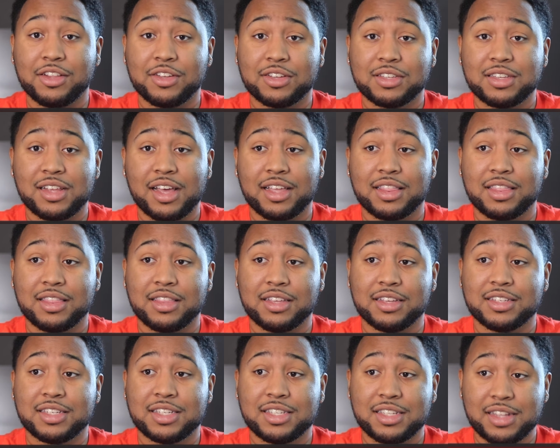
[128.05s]
looks like
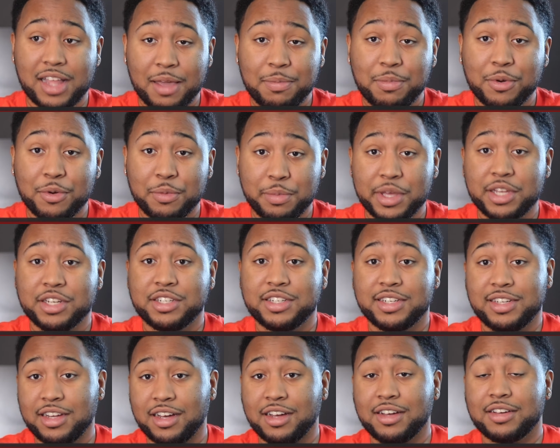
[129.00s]
the Staple
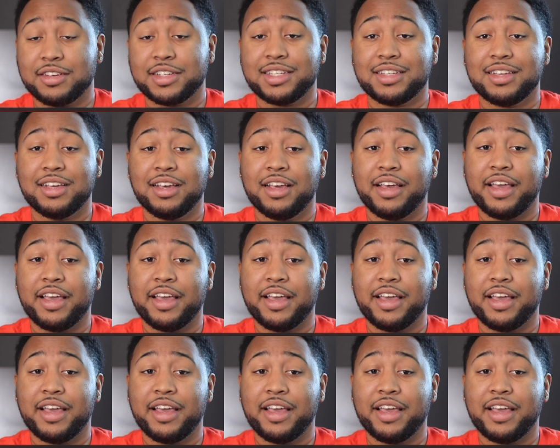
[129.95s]
Pigeon Dunks.